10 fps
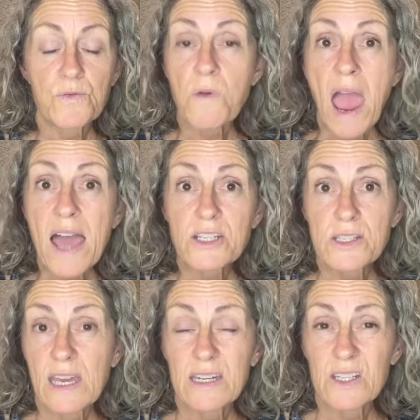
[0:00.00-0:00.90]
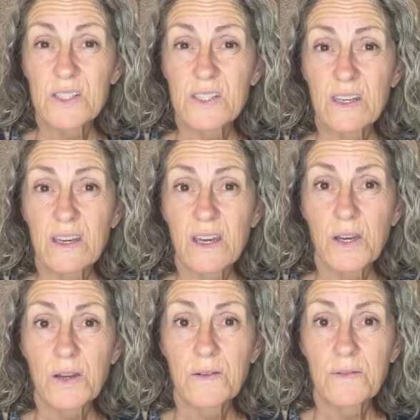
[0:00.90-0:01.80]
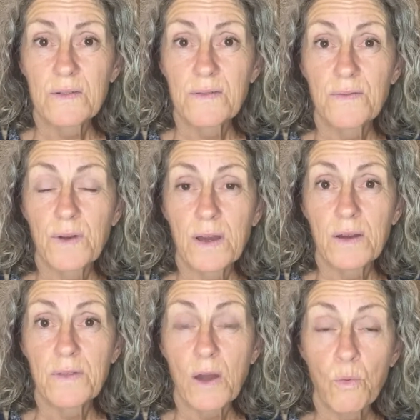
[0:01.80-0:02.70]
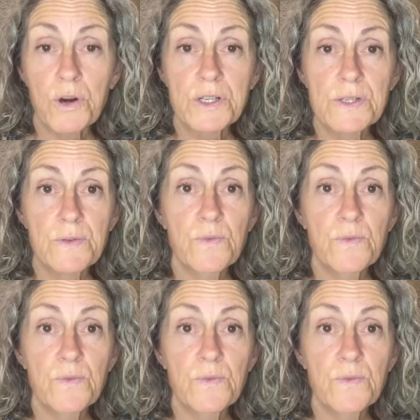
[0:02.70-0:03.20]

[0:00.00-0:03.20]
rash that is that works